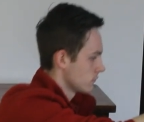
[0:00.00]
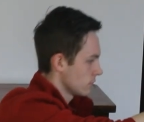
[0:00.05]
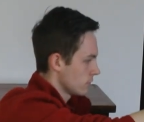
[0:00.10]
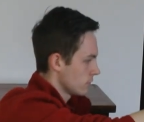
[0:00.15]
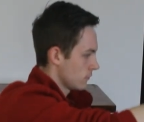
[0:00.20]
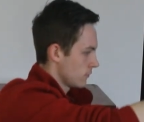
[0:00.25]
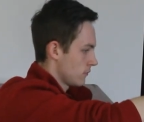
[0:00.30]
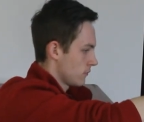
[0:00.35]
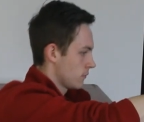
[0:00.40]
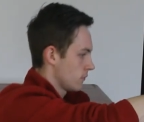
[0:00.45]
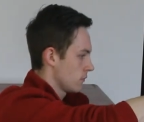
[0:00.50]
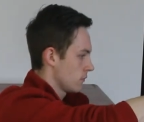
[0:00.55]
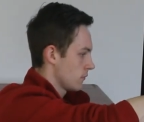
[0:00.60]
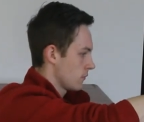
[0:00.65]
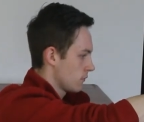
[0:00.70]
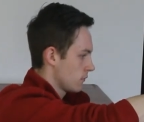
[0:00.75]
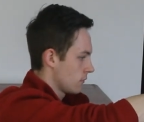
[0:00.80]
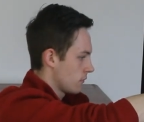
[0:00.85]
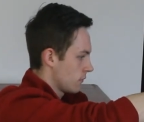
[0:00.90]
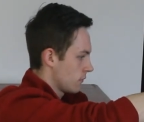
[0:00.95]

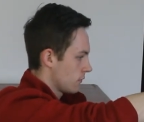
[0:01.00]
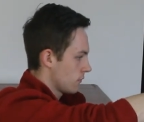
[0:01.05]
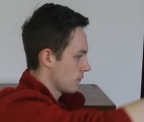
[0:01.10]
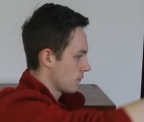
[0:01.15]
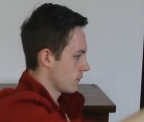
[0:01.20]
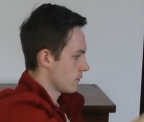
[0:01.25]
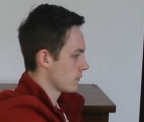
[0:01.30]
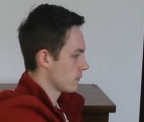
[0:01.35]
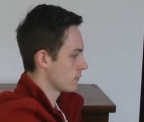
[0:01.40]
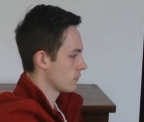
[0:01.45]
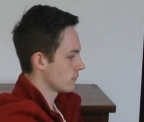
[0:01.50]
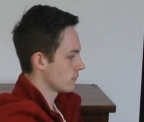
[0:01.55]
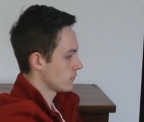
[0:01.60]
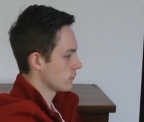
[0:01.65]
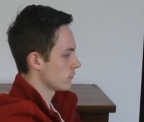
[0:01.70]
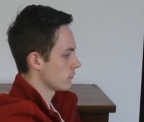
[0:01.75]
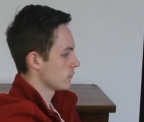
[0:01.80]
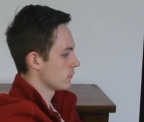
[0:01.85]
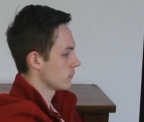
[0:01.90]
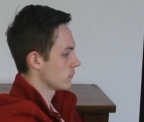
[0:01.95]

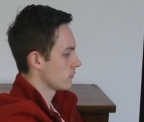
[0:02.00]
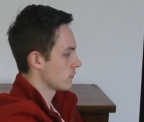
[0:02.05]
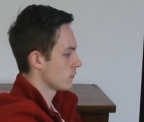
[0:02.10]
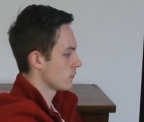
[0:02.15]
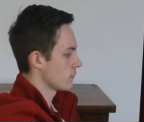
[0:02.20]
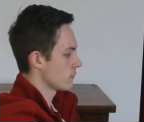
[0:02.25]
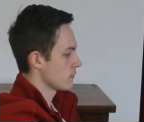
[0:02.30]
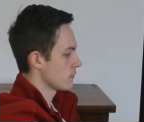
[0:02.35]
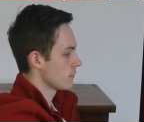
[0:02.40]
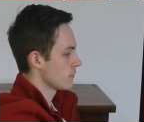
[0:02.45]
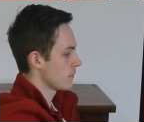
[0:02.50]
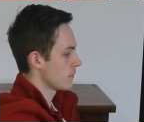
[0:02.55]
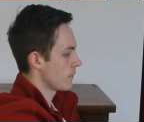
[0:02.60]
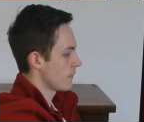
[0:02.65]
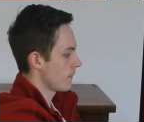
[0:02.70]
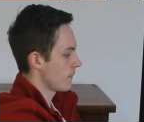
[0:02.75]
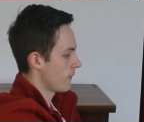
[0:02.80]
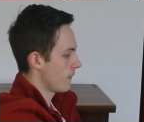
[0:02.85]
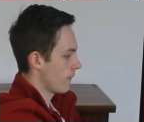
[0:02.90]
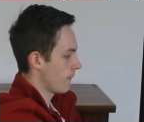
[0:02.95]

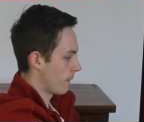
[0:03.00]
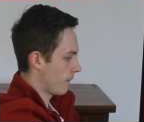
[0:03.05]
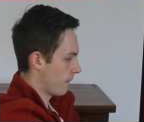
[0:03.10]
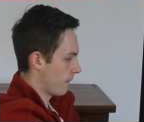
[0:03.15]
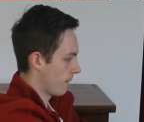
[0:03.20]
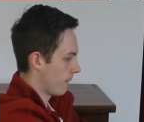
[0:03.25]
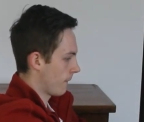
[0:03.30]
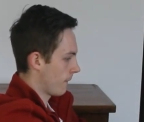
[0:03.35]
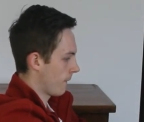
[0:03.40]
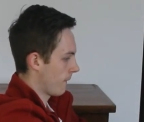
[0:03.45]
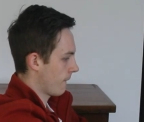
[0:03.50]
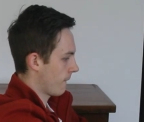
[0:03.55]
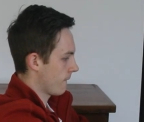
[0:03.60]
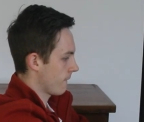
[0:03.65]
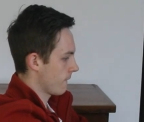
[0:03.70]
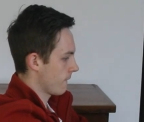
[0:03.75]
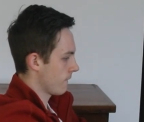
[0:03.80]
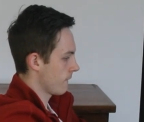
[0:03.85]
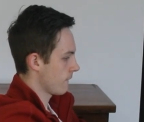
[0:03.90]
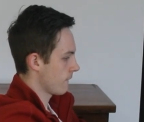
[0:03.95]

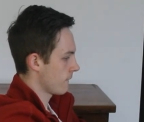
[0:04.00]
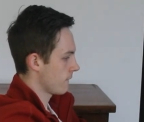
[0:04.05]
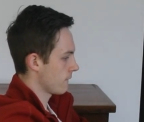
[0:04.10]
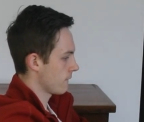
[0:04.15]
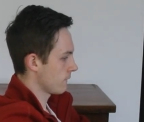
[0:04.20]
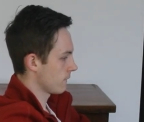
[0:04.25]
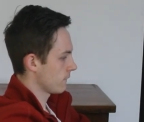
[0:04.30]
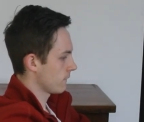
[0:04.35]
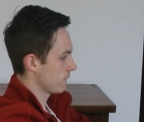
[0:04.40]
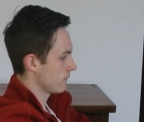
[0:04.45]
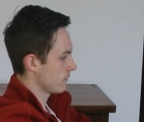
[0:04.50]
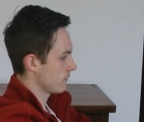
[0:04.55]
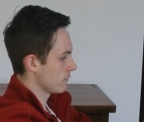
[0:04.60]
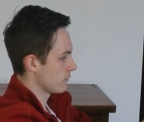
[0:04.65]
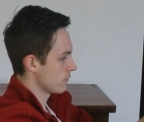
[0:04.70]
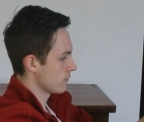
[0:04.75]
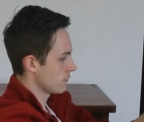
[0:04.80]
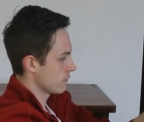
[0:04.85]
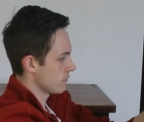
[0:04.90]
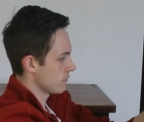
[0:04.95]

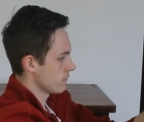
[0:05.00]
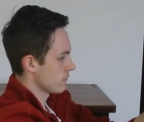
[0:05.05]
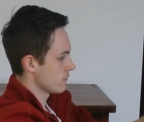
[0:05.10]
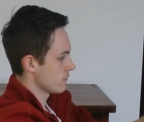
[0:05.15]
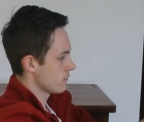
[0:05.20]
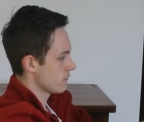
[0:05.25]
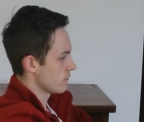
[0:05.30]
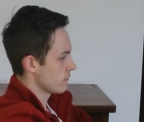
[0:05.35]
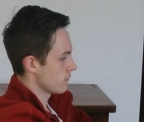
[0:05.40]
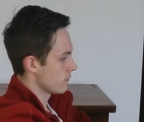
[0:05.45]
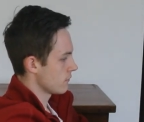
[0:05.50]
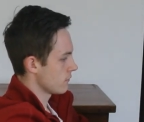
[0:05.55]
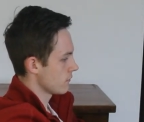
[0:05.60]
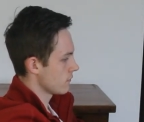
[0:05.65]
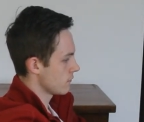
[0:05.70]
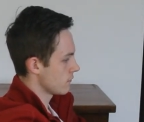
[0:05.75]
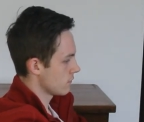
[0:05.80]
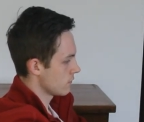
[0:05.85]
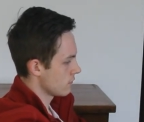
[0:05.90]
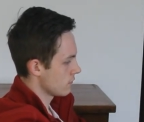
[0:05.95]

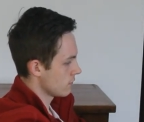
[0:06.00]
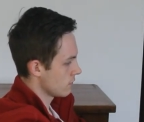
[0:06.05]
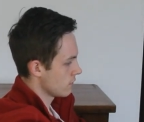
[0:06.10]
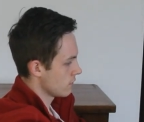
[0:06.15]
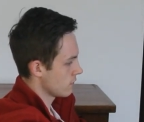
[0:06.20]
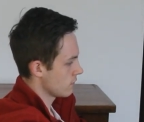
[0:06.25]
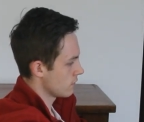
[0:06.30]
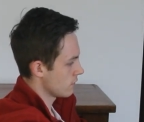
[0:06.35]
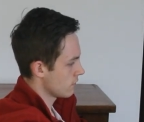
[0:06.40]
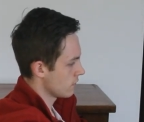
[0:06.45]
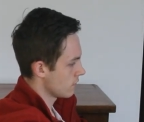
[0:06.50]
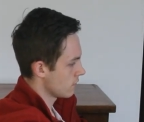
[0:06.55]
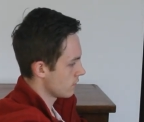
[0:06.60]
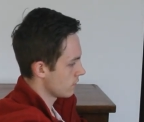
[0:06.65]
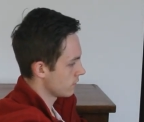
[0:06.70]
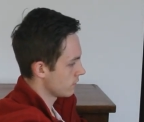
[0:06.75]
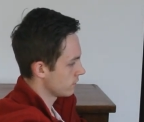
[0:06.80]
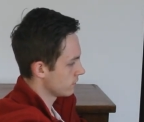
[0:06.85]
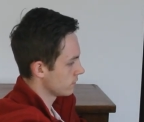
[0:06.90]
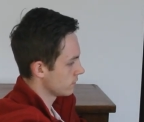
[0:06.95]

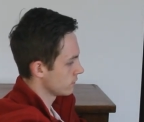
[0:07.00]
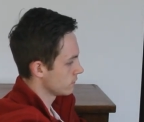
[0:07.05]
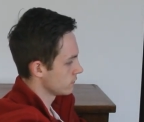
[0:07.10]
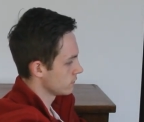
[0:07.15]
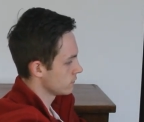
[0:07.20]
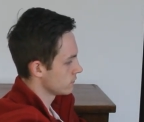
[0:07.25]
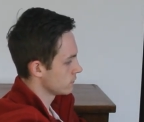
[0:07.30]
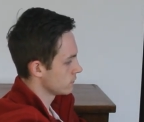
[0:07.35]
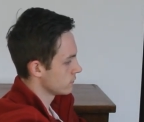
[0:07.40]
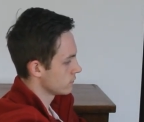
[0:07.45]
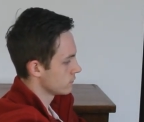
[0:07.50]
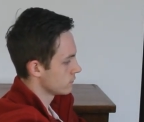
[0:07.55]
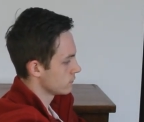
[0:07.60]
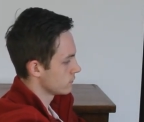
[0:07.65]
Nothing is said.